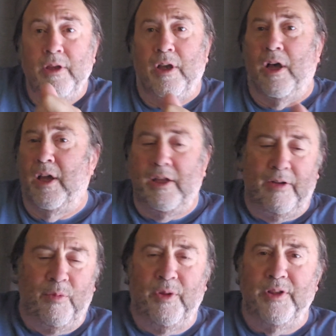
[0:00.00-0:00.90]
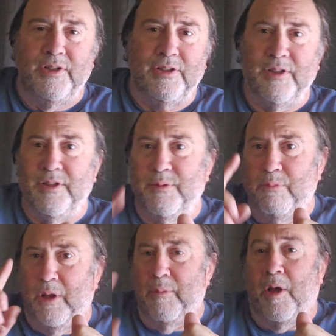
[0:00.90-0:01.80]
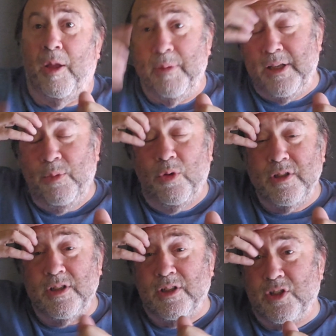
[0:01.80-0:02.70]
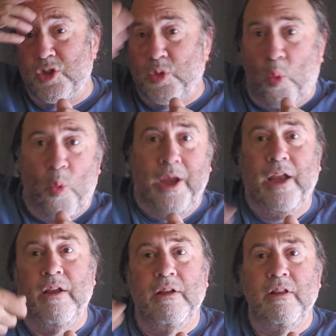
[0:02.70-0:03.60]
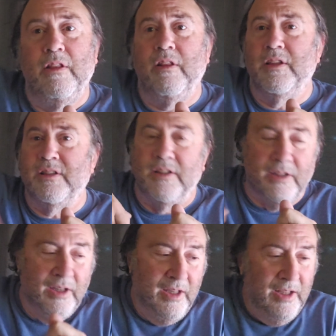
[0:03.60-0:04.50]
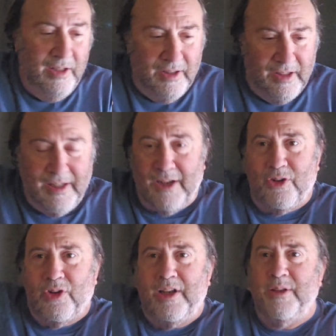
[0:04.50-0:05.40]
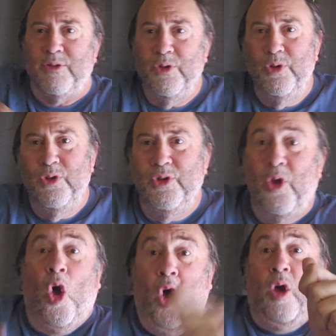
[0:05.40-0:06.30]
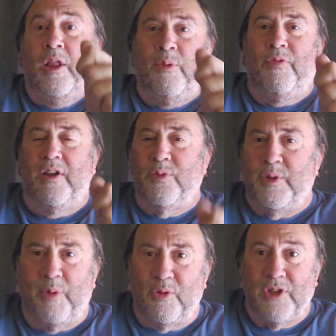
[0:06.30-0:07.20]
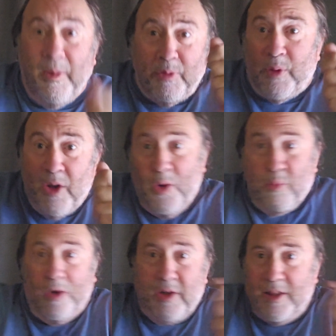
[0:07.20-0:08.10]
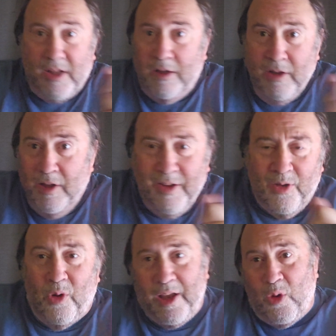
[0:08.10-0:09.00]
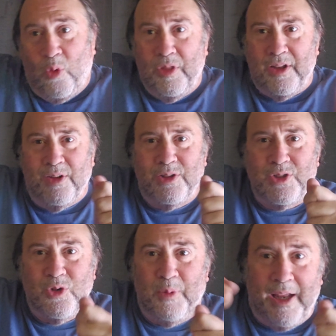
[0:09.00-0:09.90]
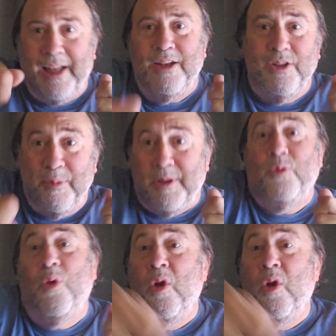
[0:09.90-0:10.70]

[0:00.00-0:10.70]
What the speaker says: Hi everyone, this is Billy Bob, and he wants to swing the detector, and he's and then we find somebody, we'll stop, and then we run get or I can hold the little scoop, and I hand it to him, and then,